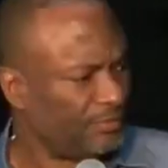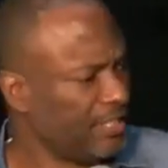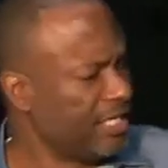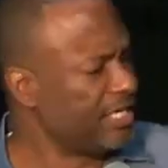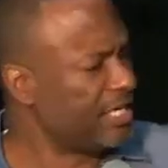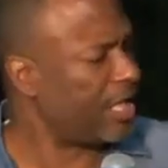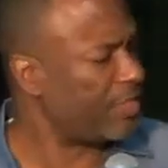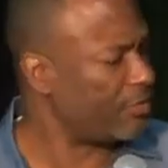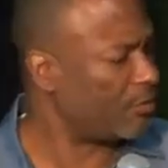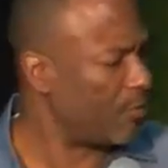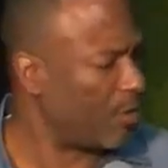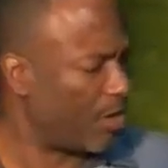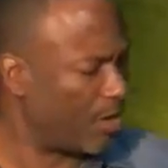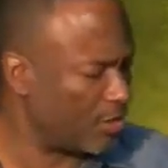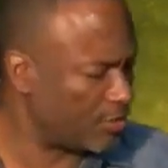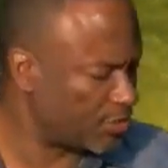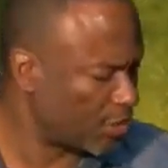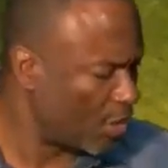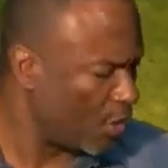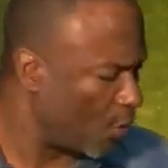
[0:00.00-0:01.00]
In other
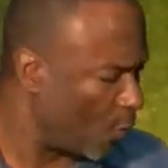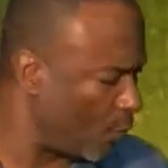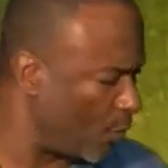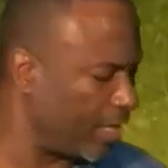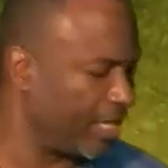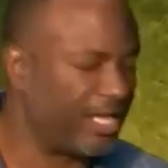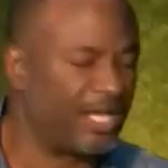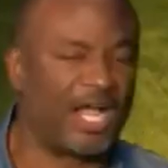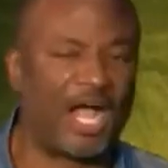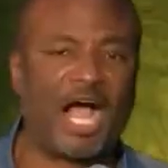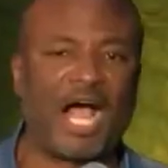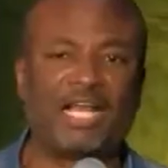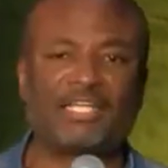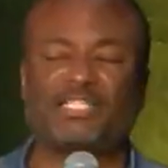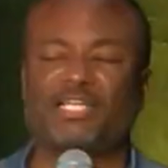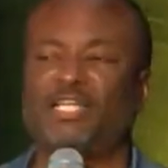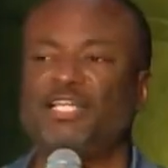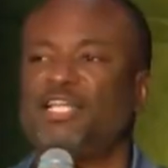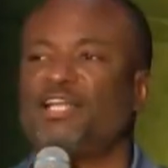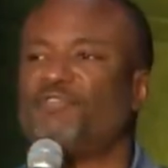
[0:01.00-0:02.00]
words, when God
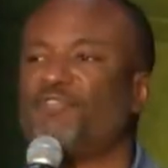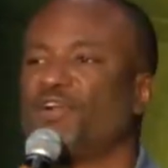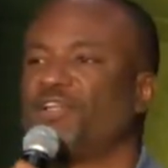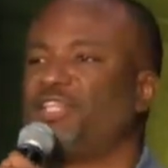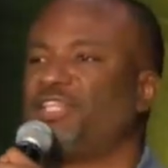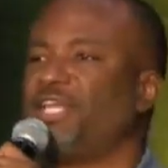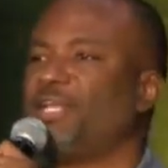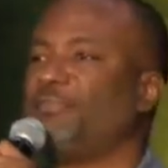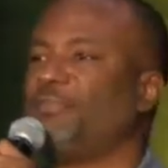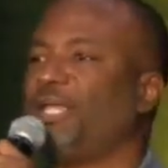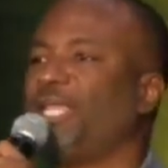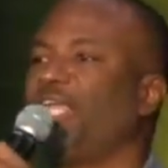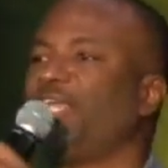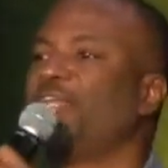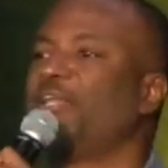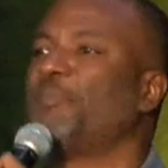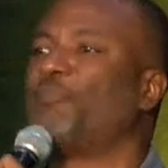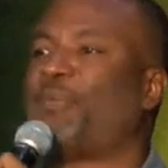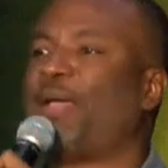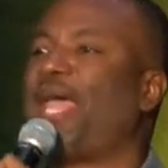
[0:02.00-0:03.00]
delivered them
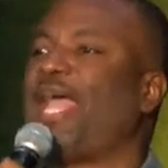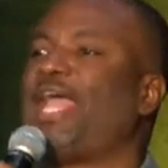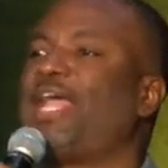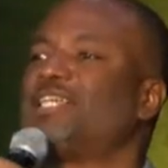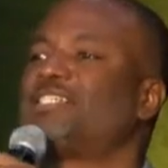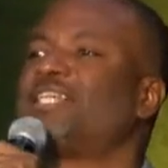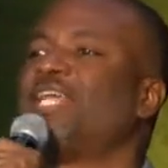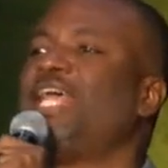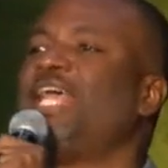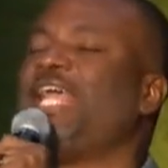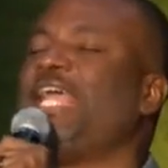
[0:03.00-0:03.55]
in the past,